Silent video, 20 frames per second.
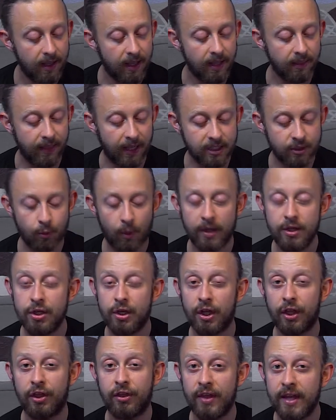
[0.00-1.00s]
That's why you
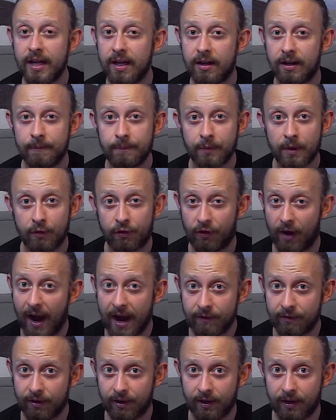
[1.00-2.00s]
could think
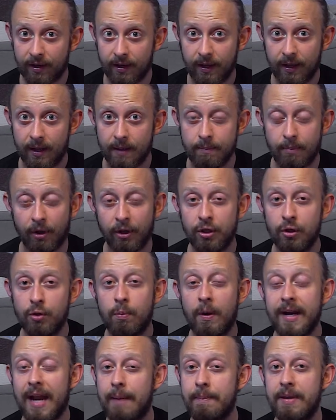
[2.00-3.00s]
forever, but you
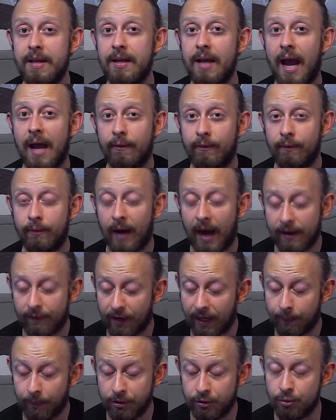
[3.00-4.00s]
might not be ever
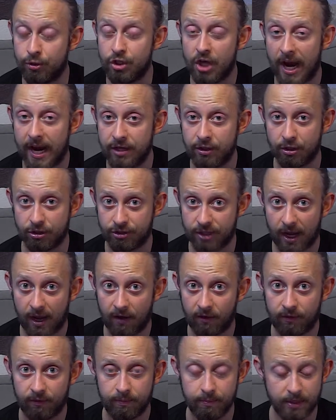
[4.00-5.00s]
able to change
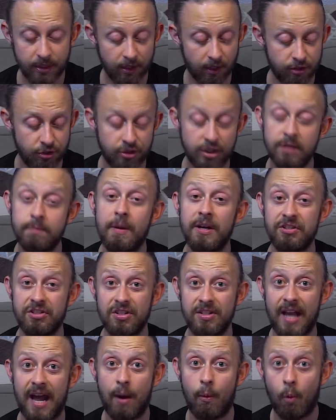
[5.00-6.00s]
yourself, because you're just missing
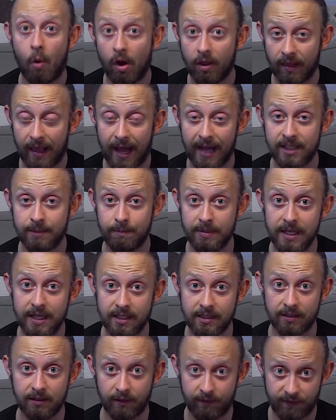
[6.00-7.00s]
that one last
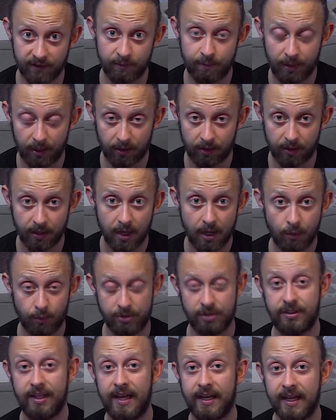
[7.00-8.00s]
piece, the fifth pillar, which
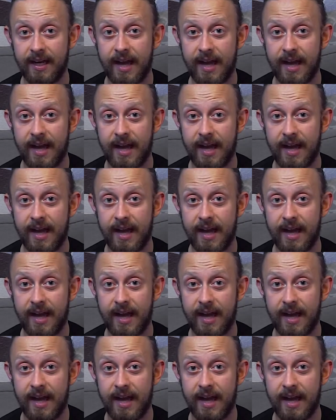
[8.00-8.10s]
is taking